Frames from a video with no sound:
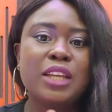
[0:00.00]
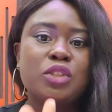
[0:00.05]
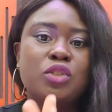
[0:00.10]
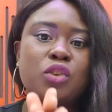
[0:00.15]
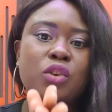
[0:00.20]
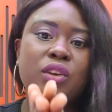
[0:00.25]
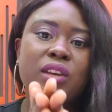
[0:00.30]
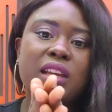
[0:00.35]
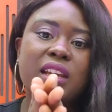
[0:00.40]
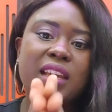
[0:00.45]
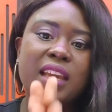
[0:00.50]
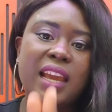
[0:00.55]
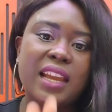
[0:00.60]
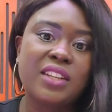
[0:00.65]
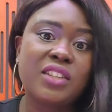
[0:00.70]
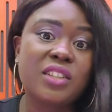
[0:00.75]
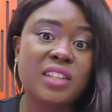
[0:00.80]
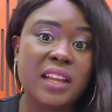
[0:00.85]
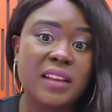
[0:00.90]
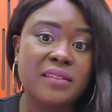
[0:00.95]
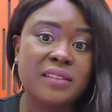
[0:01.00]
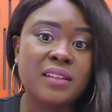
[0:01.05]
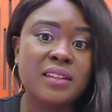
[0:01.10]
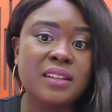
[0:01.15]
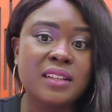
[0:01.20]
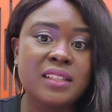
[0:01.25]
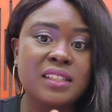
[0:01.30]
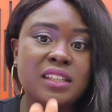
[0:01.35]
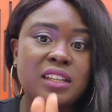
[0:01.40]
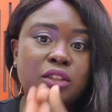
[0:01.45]
So you can get your live
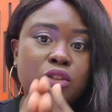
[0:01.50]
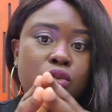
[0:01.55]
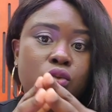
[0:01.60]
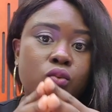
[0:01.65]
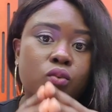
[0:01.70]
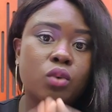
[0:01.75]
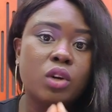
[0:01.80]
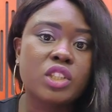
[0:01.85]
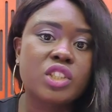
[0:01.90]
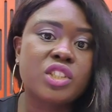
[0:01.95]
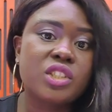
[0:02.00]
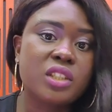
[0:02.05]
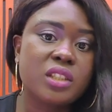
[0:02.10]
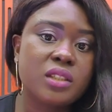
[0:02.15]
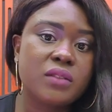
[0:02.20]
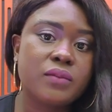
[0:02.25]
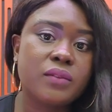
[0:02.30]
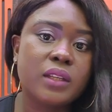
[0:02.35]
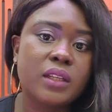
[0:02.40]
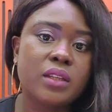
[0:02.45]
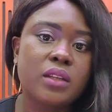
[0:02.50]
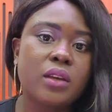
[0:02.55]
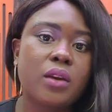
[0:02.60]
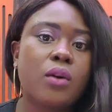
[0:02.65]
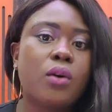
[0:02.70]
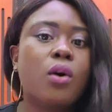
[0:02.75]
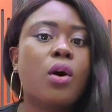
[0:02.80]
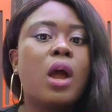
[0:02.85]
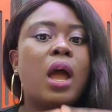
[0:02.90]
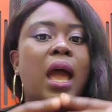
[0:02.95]
sound engineer to watch this
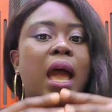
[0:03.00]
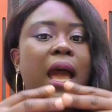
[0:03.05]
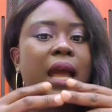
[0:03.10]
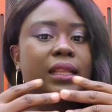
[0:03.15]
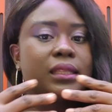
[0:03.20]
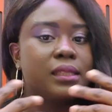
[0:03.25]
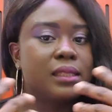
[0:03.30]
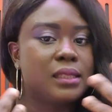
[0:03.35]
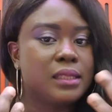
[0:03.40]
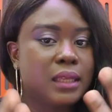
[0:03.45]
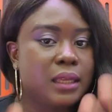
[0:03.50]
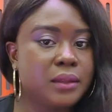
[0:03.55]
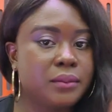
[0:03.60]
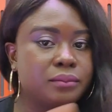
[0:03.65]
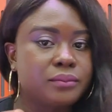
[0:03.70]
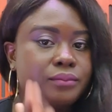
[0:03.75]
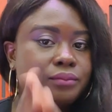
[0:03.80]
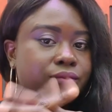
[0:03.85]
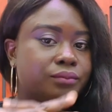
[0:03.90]
video and see